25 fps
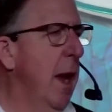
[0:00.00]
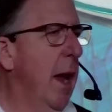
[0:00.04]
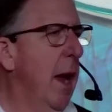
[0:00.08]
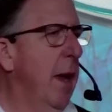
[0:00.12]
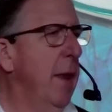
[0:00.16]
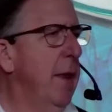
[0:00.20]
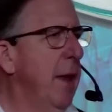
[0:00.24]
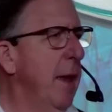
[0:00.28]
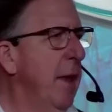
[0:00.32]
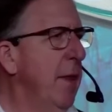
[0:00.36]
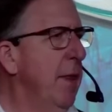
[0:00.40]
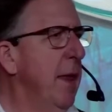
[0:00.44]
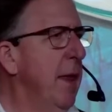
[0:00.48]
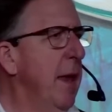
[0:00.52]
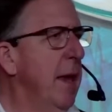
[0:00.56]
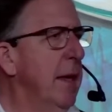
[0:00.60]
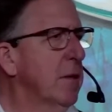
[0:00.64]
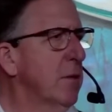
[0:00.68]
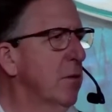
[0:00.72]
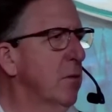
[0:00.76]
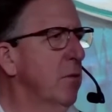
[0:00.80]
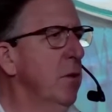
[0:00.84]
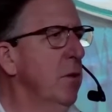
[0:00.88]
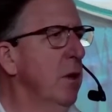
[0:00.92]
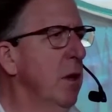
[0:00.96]
And
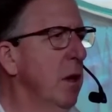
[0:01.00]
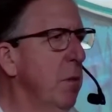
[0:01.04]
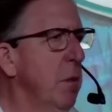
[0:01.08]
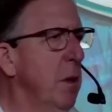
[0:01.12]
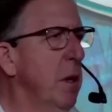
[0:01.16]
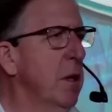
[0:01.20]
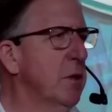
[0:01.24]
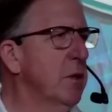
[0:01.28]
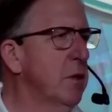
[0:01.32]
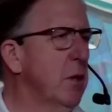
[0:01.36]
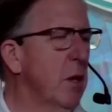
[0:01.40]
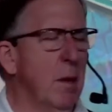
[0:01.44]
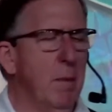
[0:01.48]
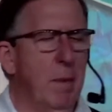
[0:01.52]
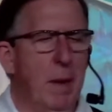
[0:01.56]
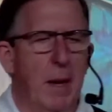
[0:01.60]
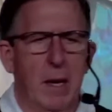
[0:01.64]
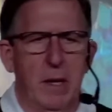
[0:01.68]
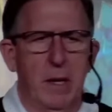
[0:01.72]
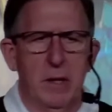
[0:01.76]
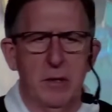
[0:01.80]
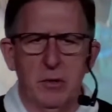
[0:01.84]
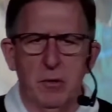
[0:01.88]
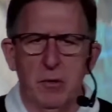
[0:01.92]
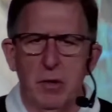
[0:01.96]
that's really what it's all
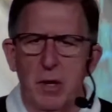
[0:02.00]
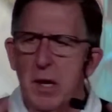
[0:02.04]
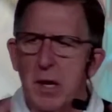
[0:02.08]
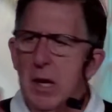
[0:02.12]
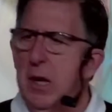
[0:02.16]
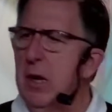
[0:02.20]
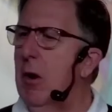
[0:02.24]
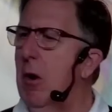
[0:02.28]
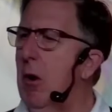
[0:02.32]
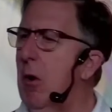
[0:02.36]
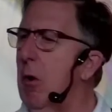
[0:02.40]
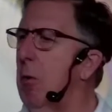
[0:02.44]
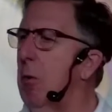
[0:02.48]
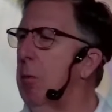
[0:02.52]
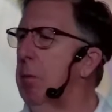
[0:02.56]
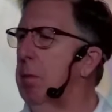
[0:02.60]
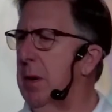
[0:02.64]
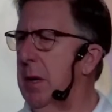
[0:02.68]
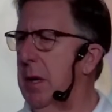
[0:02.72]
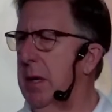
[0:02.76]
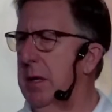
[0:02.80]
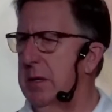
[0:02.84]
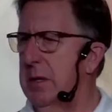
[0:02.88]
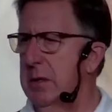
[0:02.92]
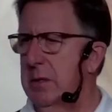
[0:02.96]
about, is creating
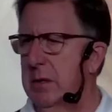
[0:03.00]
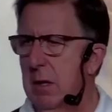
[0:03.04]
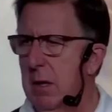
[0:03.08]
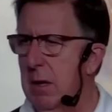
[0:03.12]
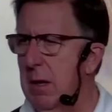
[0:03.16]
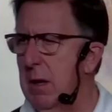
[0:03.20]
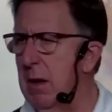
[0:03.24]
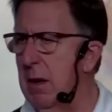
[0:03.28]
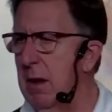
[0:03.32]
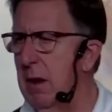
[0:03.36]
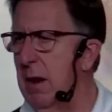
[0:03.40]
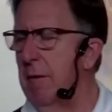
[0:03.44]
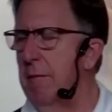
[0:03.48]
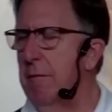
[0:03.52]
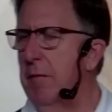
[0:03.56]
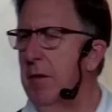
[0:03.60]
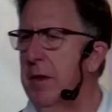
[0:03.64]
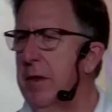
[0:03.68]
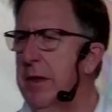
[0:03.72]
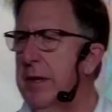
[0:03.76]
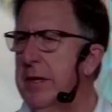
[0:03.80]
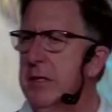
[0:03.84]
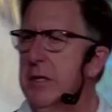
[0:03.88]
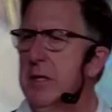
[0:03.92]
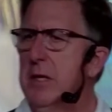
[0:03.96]
openings for
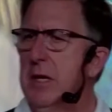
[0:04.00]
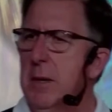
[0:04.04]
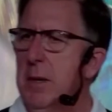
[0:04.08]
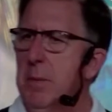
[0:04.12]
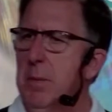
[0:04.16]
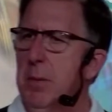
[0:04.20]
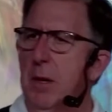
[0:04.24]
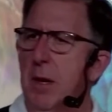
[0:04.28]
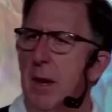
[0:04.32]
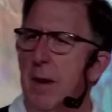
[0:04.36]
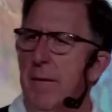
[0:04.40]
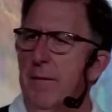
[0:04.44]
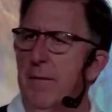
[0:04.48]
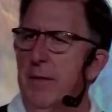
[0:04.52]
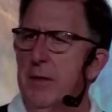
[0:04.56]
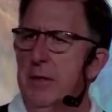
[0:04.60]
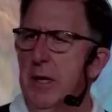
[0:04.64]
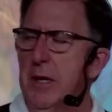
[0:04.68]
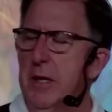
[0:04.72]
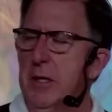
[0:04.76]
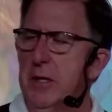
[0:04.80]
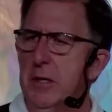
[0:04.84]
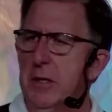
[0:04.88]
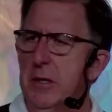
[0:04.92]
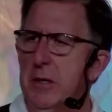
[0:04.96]
these deeper
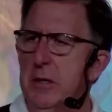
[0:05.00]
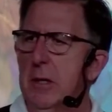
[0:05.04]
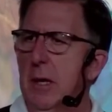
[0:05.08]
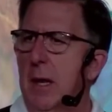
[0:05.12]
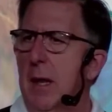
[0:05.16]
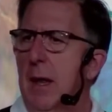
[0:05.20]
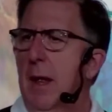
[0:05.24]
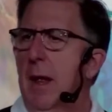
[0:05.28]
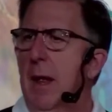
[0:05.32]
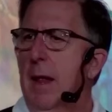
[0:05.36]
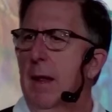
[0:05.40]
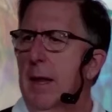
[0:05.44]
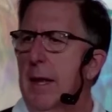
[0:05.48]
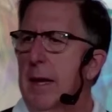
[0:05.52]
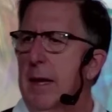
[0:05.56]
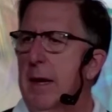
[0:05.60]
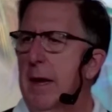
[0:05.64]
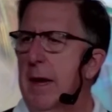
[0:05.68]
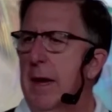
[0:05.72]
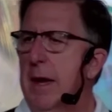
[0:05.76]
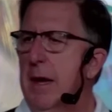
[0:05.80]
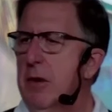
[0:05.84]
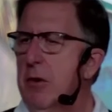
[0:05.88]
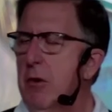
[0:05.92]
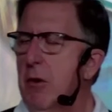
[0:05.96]
conversations. Like
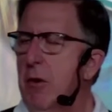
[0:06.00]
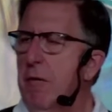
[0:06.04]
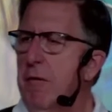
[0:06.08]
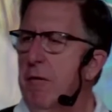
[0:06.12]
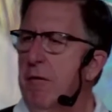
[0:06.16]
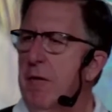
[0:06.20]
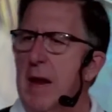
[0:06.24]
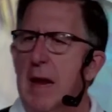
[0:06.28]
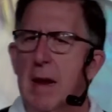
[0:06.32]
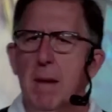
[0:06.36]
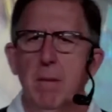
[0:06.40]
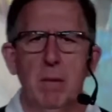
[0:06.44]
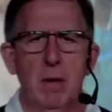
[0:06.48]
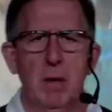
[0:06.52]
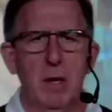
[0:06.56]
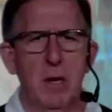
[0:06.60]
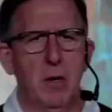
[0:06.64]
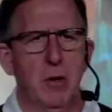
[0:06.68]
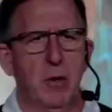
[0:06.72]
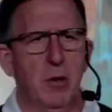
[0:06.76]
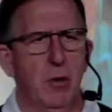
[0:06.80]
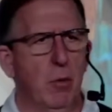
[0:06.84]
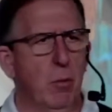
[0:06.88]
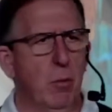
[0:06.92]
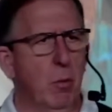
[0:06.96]
in your family,
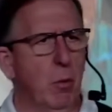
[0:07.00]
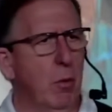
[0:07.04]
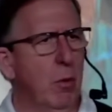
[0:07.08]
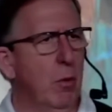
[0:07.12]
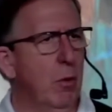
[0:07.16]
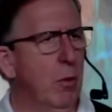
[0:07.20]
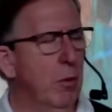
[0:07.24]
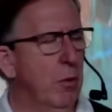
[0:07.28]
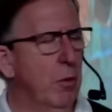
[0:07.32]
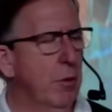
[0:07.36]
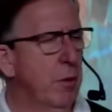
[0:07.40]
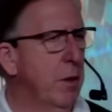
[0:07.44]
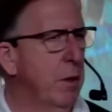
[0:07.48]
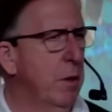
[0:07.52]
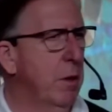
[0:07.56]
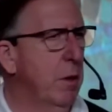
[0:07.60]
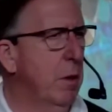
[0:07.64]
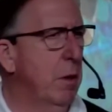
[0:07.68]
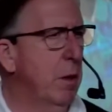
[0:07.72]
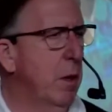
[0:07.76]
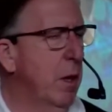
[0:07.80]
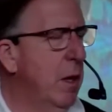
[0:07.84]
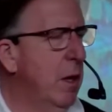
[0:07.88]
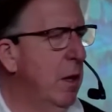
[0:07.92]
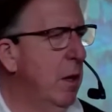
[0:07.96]
in your world, and
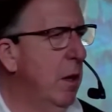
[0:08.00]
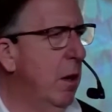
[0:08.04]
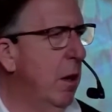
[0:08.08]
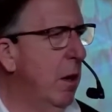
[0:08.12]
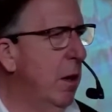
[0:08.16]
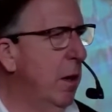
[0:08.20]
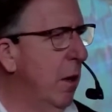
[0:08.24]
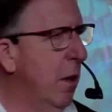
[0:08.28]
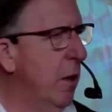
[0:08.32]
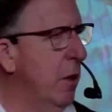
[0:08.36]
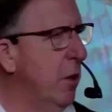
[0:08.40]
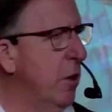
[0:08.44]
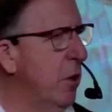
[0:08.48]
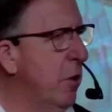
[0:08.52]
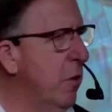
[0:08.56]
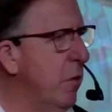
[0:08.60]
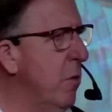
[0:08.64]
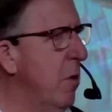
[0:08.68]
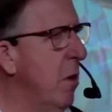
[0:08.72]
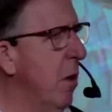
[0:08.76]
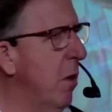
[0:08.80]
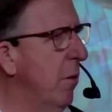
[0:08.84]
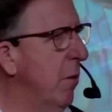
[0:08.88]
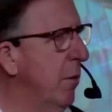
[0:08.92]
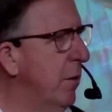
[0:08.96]
are you
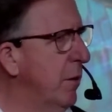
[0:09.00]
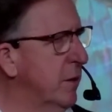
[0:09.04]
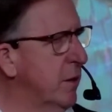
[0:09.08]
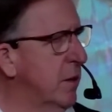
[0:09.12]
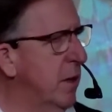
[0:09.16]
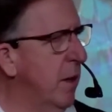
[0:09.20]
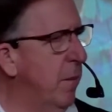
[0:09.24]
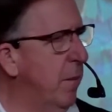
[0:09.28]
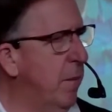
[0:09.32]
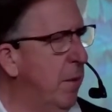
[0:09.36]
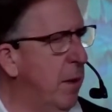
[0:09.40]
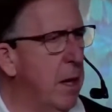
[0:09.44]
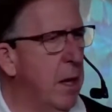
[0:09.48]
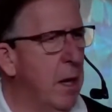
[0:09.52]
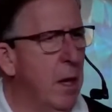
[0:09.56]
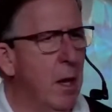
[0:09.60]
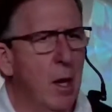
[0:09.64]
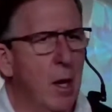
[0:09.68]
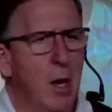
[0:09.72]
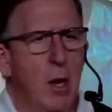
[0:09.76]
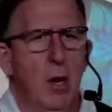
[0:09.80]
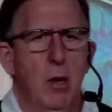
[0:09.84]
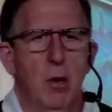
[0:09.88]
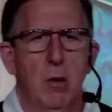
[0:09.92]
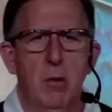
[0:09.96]
known as somebody
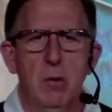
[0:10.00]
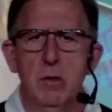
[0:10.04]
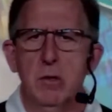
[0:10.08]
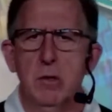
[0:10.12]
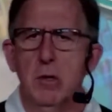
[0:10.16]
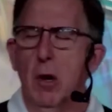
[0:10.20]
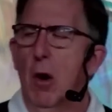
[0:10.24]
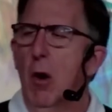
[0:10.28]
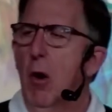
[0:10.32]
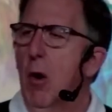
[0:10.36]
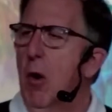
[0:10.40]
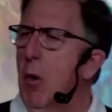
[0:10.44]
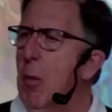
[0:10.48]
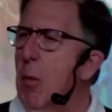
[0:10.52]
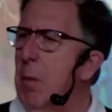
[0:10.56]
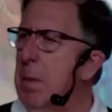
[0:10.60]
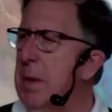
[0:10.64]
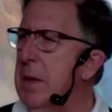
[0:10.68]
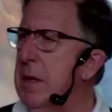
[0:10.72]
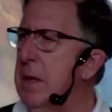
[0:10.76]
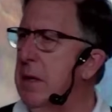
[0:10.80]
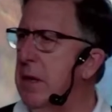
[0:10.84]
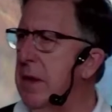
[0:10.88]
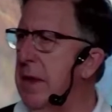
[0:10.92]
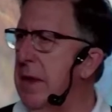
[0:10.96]
who's
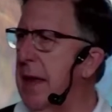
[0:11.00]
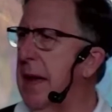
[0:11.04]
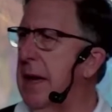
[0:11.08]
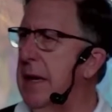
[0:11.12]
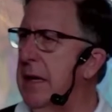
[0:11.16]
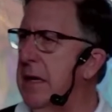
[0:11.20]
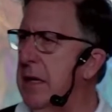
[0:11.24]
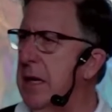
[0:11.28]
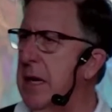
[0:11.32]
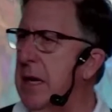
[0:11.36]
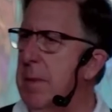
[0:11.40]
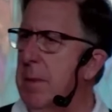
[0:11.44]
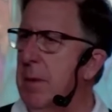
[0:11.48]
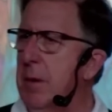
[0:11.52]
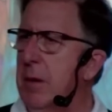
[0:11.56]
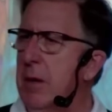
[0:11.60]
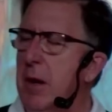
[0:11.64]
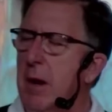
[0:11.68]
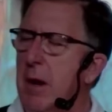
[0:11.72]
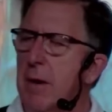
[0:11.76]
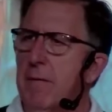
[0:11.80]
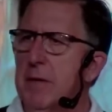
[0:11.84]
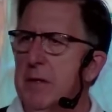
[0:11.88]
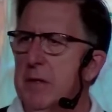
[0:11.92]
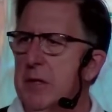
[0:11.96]
open to that deeper
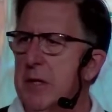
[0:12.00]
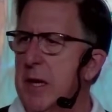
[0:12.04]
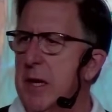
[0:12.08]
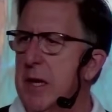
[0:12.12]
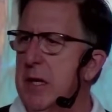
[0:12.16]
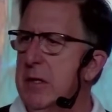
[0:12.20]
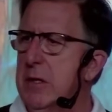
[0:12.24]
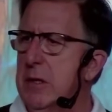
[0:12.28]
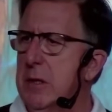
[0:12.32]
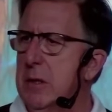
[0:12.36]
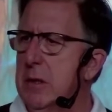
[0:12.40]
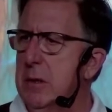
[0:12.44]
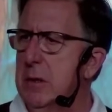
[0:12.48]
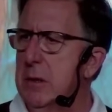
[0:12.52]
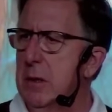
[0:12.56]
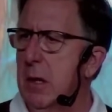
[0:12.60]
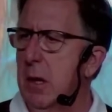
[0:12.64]
conversation?